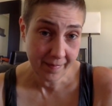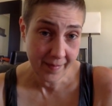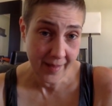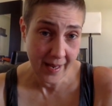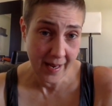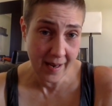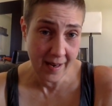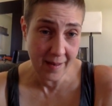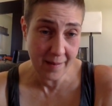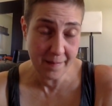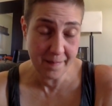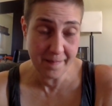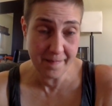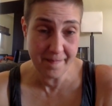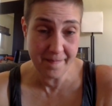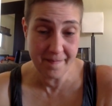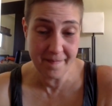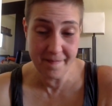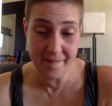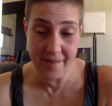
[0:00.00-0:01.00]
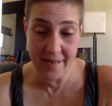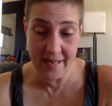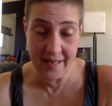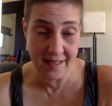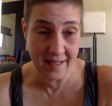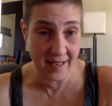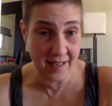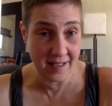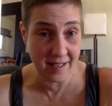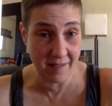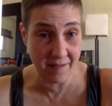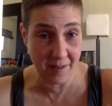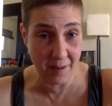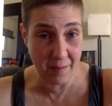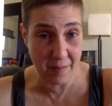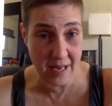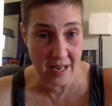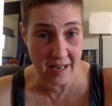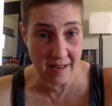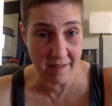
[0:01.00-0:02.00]
I guess that's it for
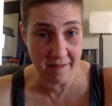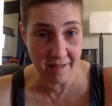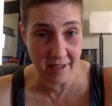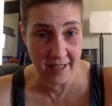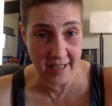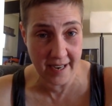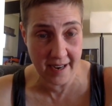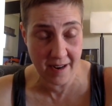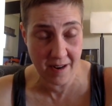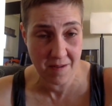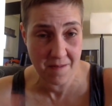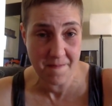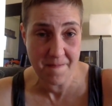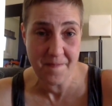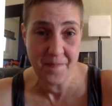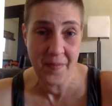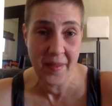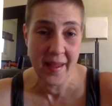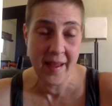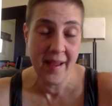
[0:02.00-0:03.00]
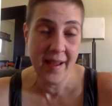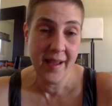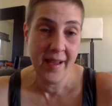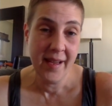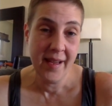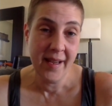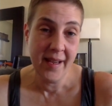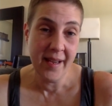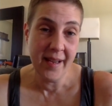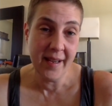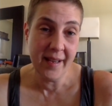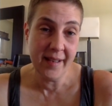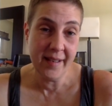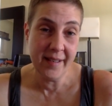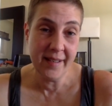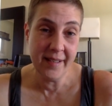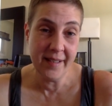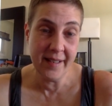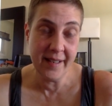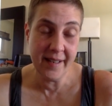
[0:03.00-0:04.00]
me for now,
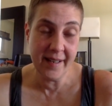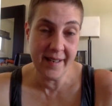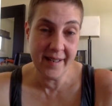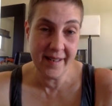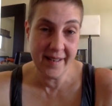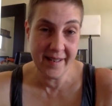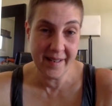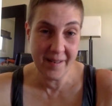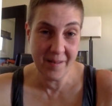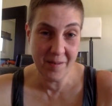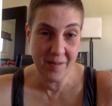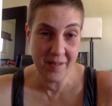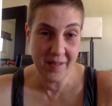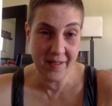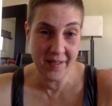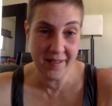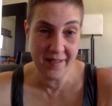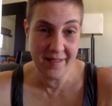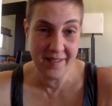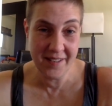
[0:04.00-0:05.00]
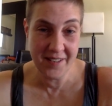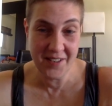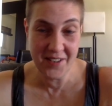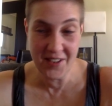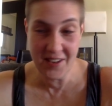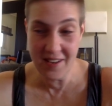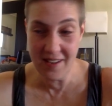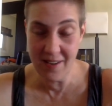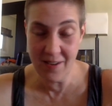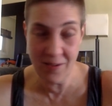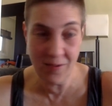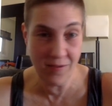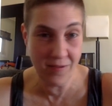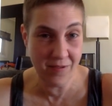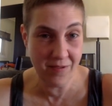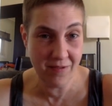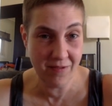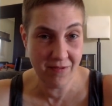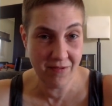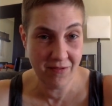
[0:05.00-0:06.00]
and I will see you
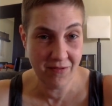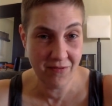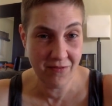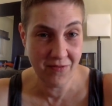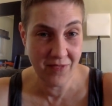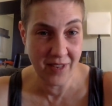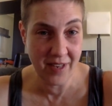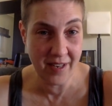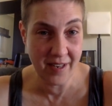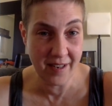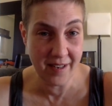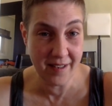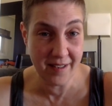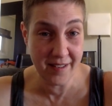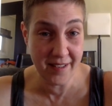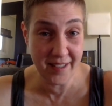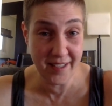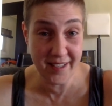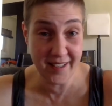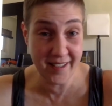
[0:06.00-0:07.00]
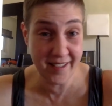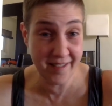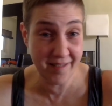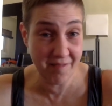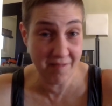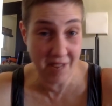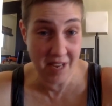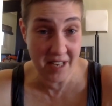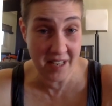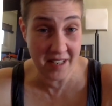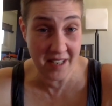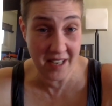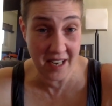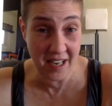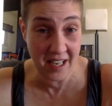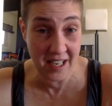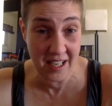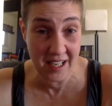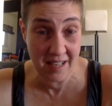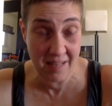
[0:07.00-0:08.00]
in a
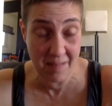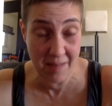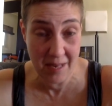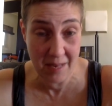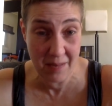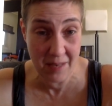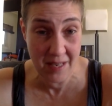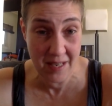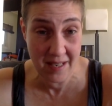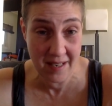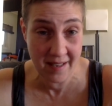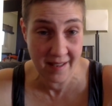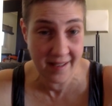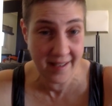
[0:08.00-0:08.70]
day, maybe,